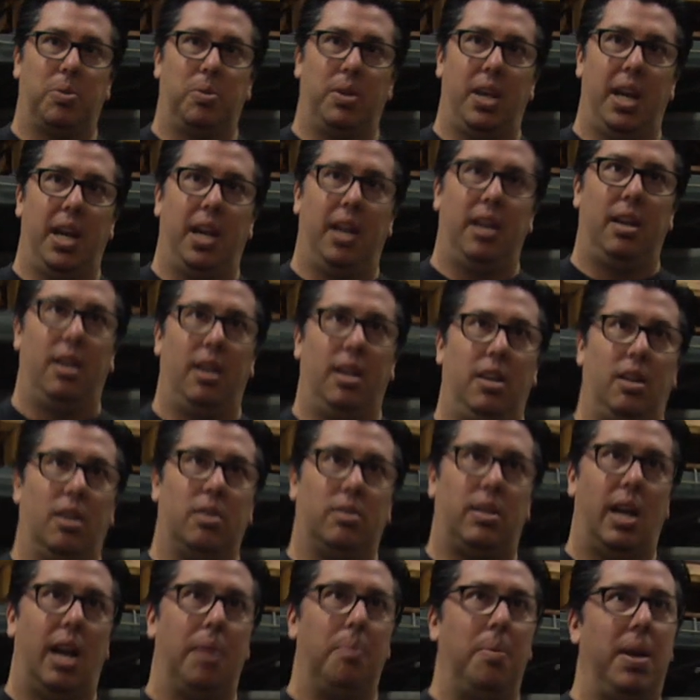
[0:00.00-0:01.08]
one day and he
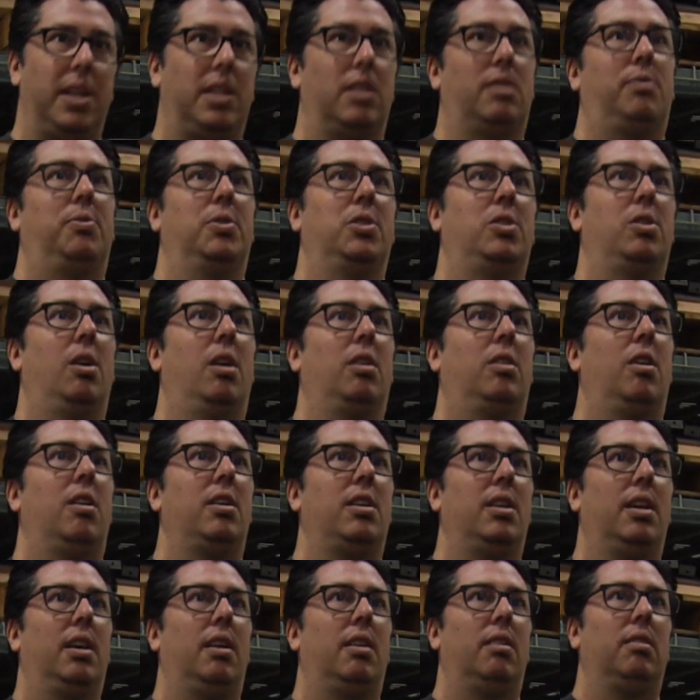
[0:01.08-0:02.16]
goes, hey, I made this for John
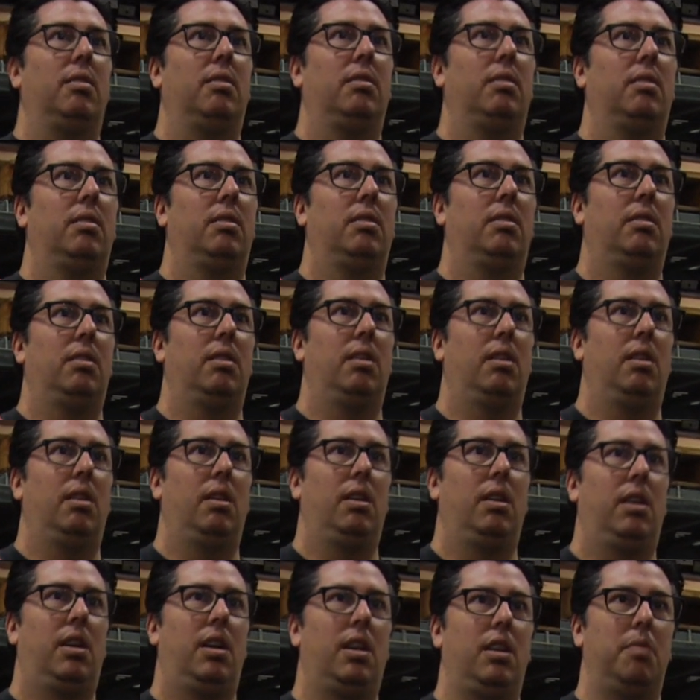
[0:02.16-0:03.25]
Cardiel.
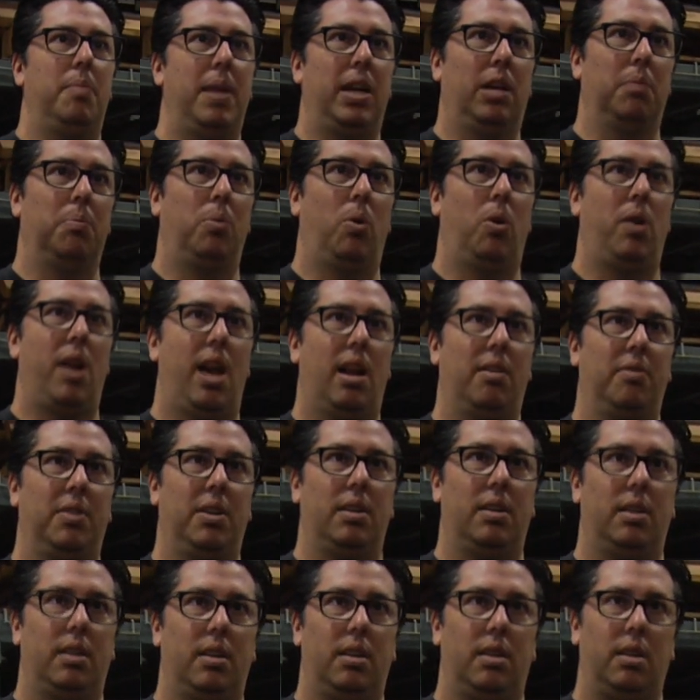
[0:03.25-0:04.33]
Can you make a board out of it?
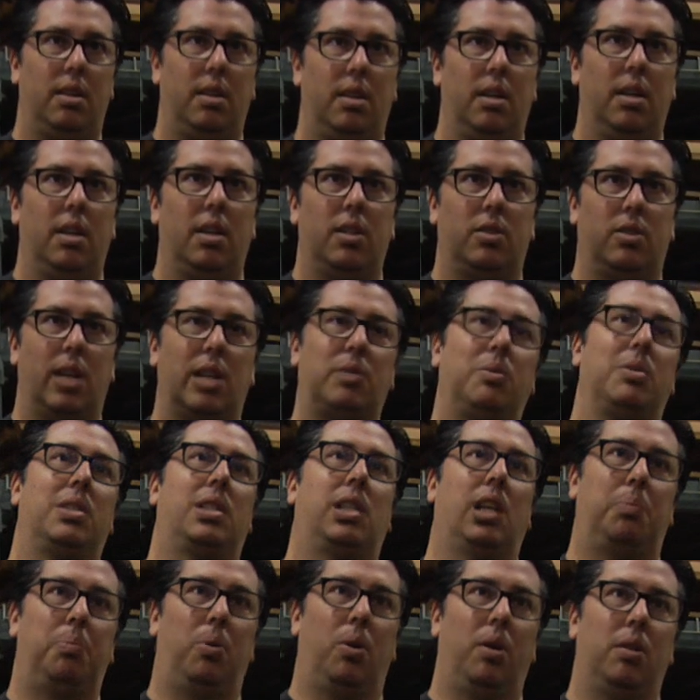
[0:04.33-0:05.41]
So that's when
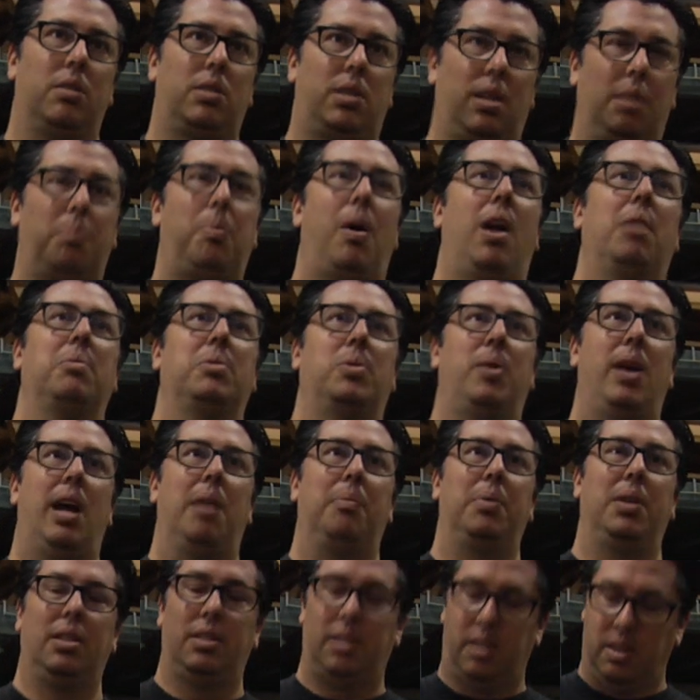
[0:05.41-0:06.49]
slick bottoms were
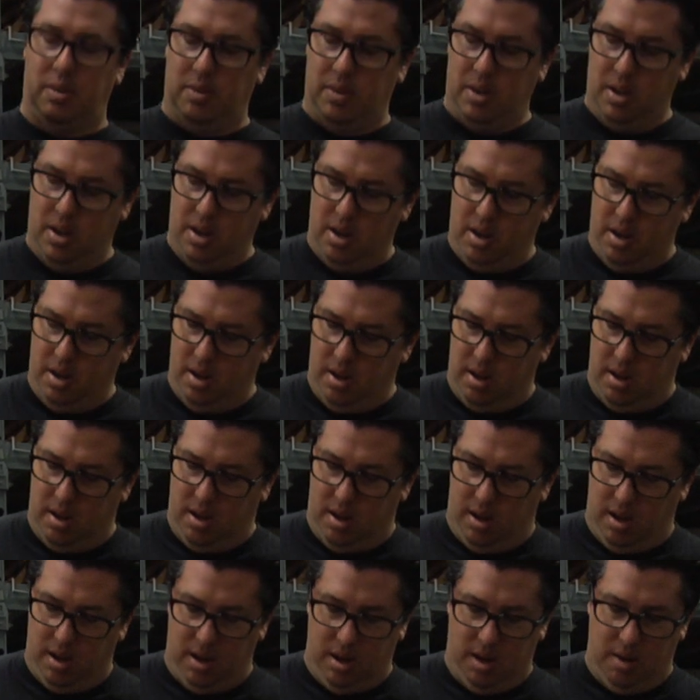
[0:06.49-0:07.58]
happening. So
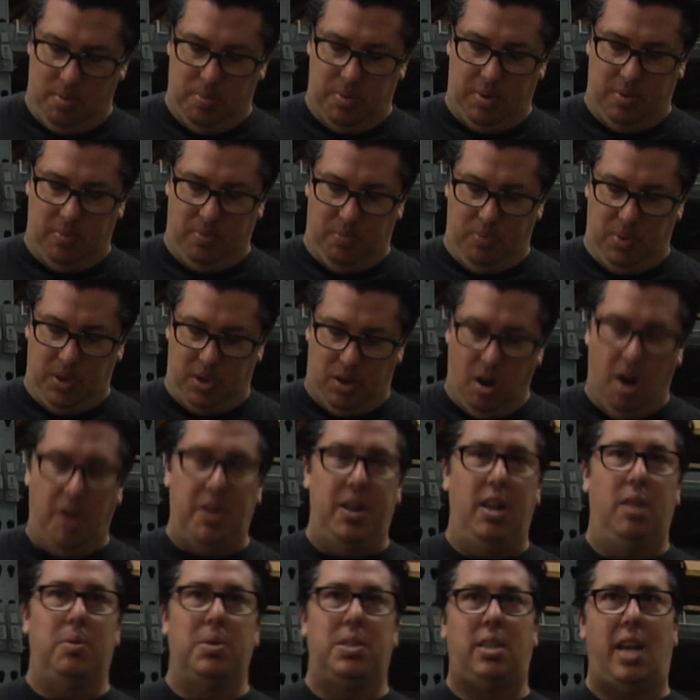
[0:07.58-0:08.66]
when
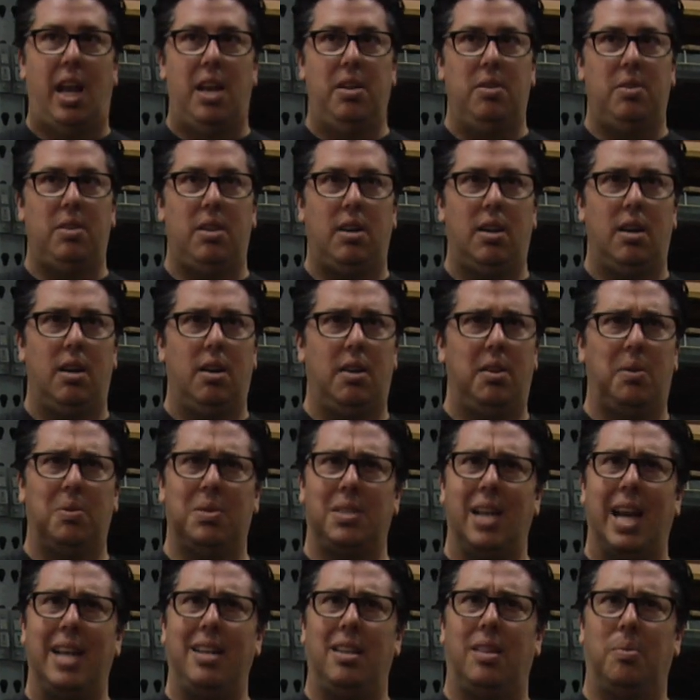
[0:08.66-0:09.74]
Cardiel was Skater of the Year, I think it was
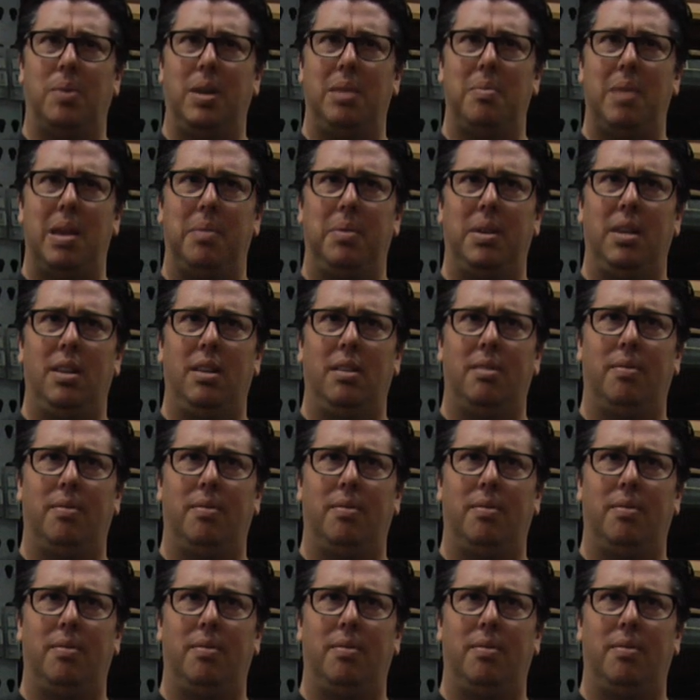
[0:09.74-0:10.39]
'93 maybe.